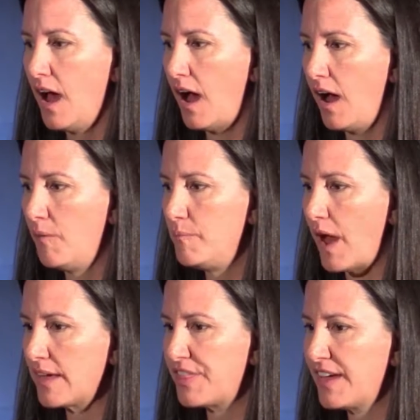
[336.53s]

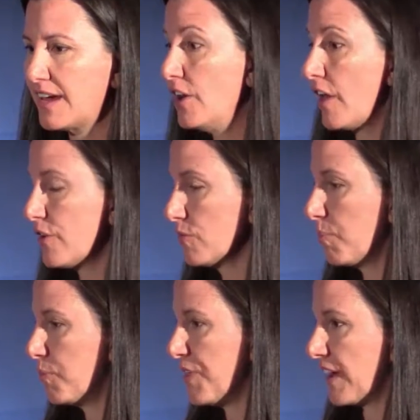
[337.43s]
I think
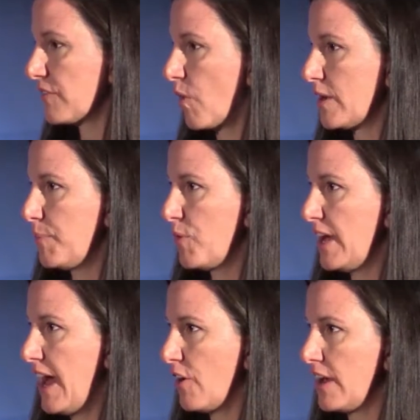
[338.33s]
another thing I'd want to
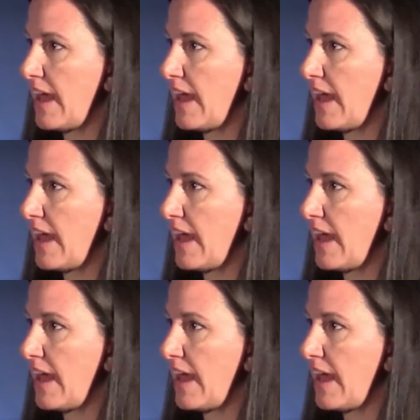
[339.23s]
point out,